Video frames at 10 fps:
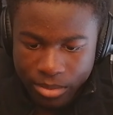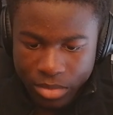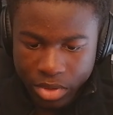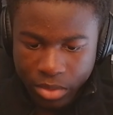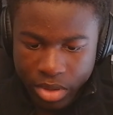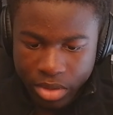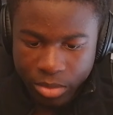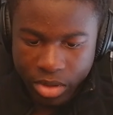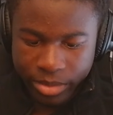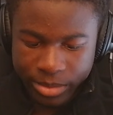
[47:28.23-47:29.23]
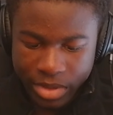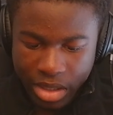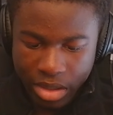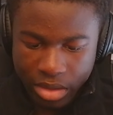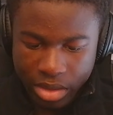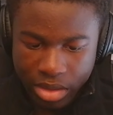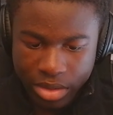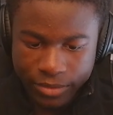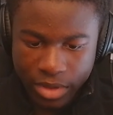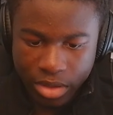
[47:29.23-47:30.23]
So what other problems are in
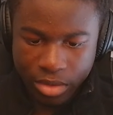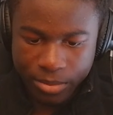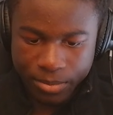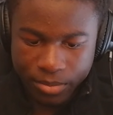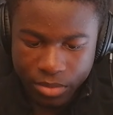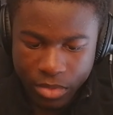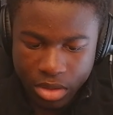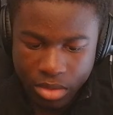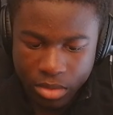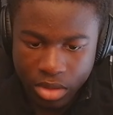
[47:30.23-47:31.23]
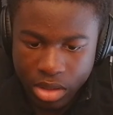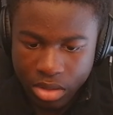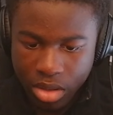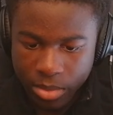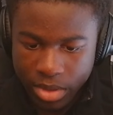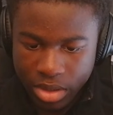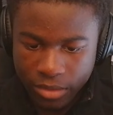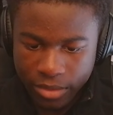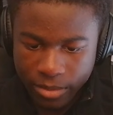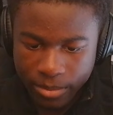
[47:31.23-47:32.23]
this video, or in the comments
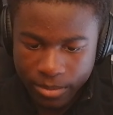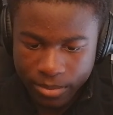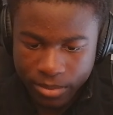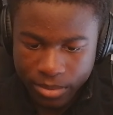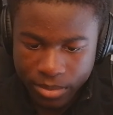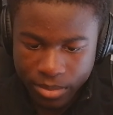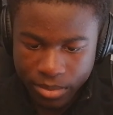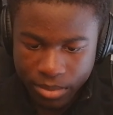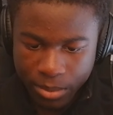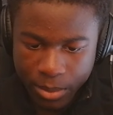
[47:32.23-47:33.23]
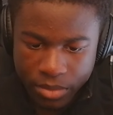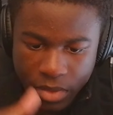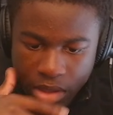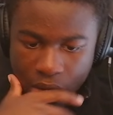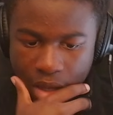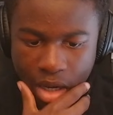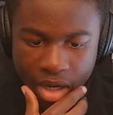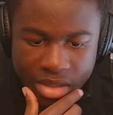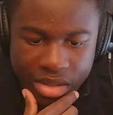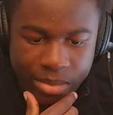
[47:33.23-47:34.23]
even? I
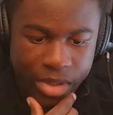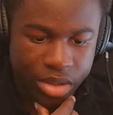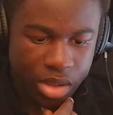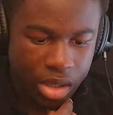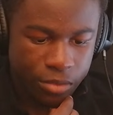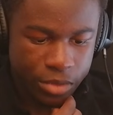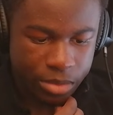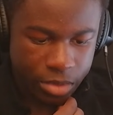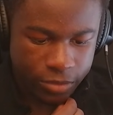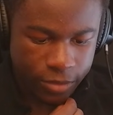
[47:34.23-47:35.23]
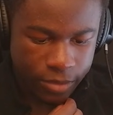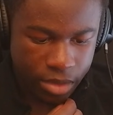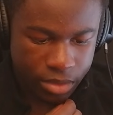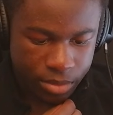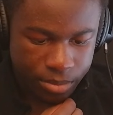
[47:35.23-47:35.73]
just need to make sure everyone's been fulfilled.